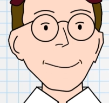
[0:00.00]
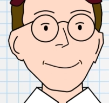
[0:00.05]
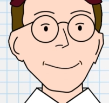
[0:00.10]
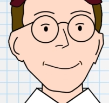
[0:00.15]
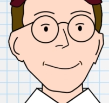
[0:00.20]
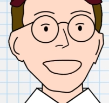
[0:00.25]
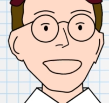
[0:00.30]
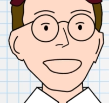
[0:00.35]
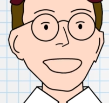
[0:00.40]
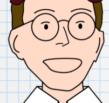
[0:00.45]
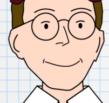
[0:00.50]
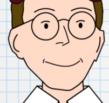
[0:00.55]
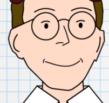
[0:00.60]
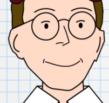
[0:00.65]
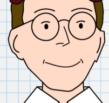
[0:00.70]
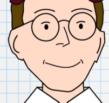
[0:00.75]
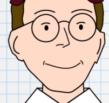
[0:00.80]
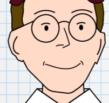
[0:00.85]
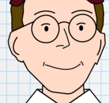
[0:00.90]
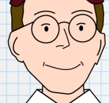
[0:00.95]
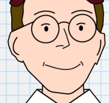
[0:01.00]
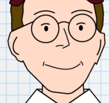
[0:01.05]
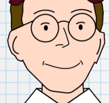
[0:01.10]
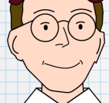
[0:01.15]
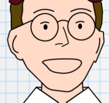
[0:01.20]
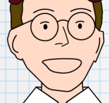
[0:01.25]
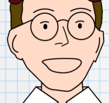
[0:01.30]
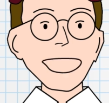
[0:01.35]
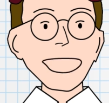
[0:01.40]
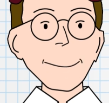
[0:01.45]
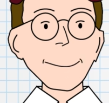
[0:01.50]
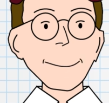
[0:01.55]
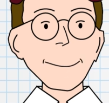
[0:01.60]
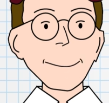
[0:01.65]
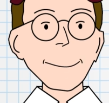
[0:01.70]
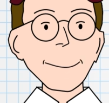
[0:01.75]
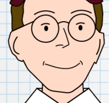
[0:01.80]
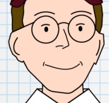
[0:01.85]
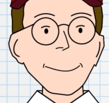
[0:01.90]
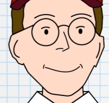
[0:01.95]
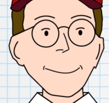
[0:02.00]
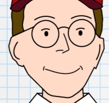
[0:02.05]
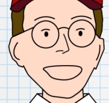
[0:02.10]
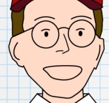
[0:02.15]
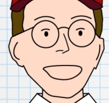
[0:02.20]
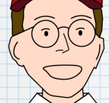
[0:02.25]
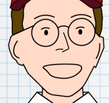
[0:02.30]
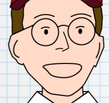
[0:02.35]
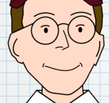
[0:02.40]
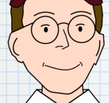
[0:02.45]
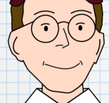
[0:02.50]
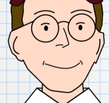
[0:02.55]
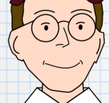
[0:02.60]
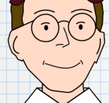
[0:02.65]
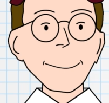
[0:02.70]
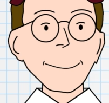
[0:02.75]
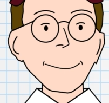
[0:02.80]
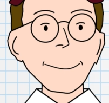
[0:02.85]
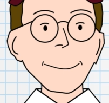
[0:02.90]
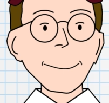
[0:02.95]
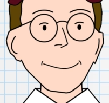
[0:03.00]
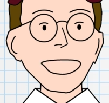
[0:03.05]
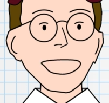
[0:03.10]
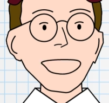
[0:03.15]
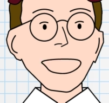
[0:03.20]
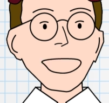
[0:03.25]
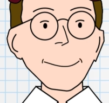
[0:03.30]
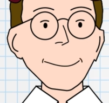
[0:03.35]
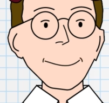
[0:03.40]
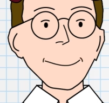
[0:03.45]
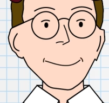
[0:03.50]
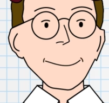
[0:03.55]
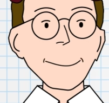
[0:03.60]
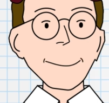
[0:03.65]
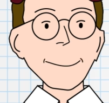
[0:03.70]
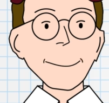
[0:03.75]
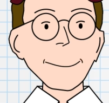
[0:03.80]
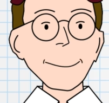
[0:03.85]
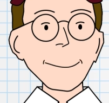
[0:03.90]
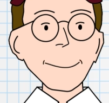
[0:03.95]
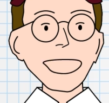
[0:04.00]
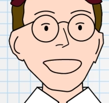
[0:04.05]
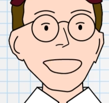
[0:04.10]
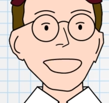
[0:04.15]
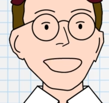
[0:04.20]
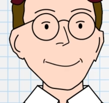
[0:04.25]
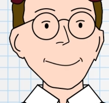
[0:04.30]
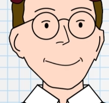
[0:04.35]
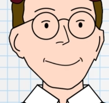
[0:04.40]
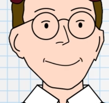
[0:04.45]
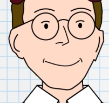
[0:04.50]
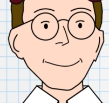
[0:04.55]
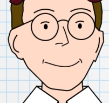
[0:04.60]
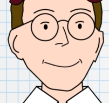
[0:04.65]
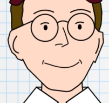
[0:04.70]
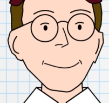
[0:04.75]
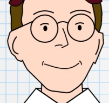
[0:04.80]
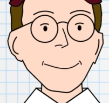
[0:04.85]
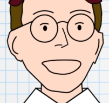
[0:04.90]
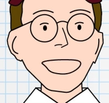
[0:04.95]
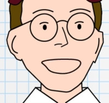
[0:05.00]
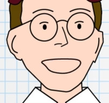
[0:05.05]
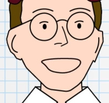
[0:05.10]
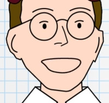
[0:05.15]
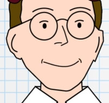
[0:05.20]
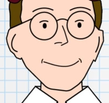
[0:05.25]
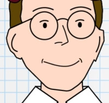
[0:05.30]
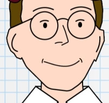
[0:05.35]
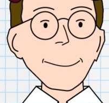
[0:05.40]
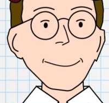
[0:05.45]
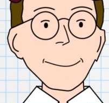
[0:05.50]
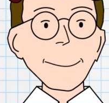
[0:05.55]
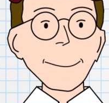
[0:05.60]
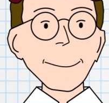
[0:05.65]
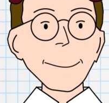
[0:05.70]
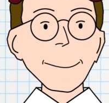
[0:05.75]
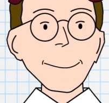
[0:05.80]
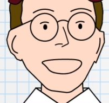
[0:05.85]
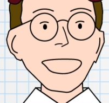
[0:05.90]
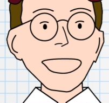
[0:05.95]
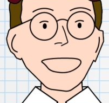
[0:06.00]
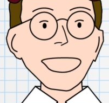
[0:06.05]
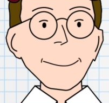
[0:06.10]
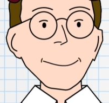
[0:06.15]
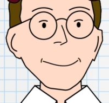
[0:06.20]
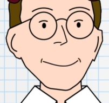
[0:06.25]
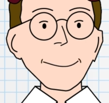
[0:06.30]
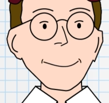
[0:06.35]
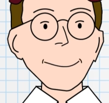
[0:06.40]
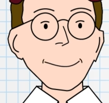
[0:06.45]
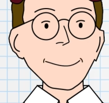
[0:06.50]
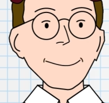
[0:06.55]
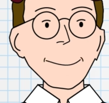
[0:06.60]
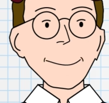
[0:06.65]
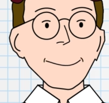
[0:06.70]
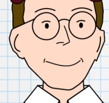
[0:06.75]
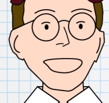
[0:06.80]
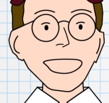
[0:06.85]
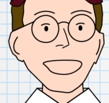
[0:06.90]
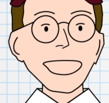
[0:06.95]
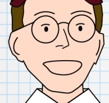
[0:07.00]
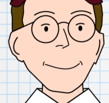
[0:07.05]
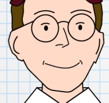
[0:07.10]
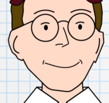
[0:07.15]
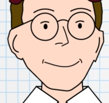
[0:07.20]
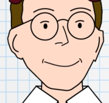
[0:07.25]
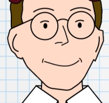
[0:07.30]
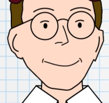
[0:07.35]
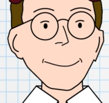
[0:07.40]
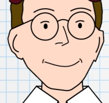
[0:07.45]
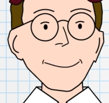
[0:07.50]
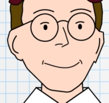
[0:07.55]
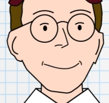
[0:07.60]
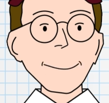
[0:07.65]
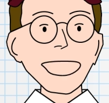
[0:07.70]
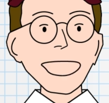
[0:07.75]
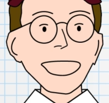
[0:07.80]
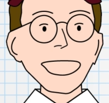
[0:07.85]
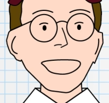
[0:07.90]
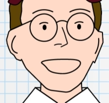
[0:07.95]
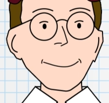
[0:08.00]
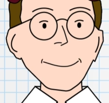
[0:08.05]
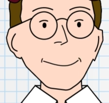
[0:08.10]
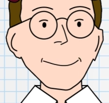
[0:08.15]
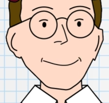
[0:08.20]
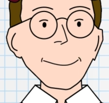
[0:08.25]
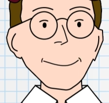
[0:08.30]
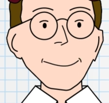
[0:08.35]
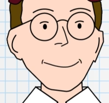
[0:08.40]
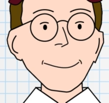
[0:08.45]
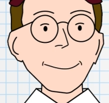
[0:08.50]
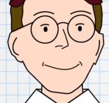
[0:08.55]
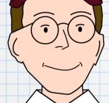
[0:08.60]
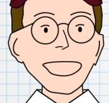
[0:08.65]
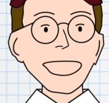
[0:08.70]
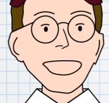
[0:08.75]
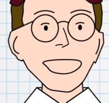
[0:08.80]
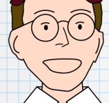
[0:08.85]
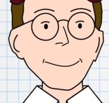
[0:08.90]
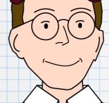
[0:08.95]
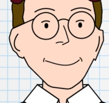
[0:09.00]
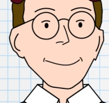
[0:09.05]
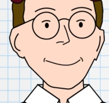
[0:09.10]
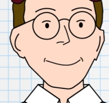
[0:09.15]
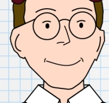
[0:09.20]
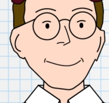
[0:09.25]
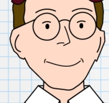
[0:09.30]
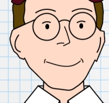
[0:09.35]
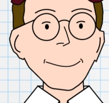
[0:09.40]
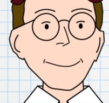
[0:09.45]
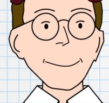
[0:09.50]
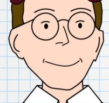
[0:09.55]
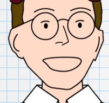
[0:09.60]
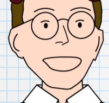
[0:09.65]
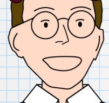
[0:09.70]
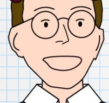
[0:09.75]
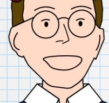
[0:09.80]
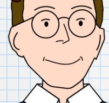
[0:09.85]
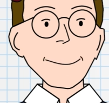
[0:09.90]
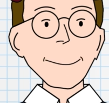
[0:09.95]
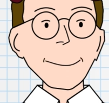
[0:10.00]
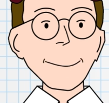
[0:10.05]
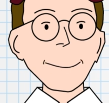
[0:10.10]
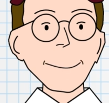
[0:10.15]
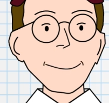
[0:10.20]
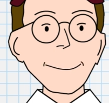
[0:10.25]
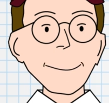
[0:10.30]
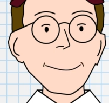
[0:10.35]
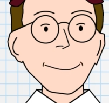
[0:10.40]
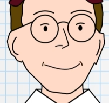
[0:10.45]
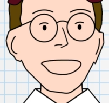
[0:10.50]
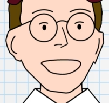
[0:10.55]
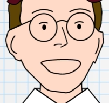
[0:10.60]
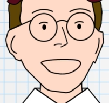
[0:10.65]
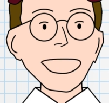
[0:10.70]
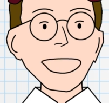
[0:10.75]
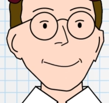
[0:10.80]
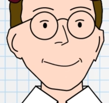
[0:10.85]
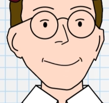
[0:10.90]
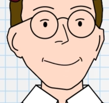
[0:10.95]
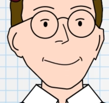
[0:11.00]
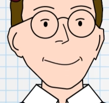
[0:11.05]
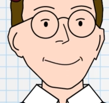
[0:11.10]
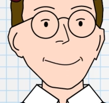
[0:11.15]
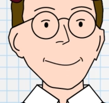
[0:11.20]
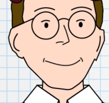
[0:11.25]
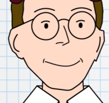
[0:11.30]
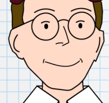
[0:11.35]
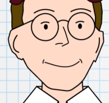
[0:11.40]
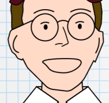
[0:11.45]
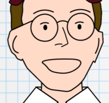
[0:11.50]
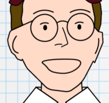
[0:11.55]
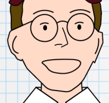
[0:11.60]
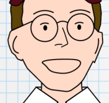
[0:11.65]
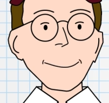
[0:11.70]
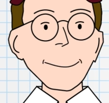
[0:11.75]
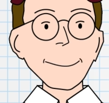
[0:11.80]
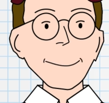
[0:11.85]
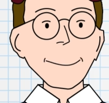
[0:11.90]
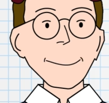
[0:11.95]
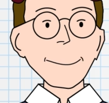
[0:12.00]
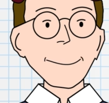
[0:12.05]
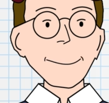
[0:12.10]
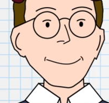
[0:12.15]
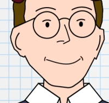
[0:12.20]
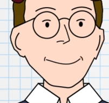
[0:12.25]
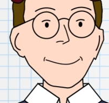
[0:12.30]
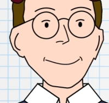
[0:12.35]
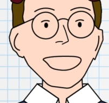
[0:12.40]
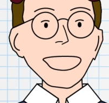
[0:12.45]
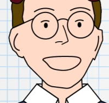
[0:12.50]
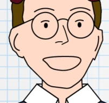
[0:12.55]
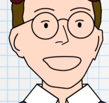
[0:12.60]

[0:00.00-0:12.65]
So same thing for, those black delicious noodles that you get from a Chinese food store, or when you get really frustrated at someone, those words, Jjajang-myeon or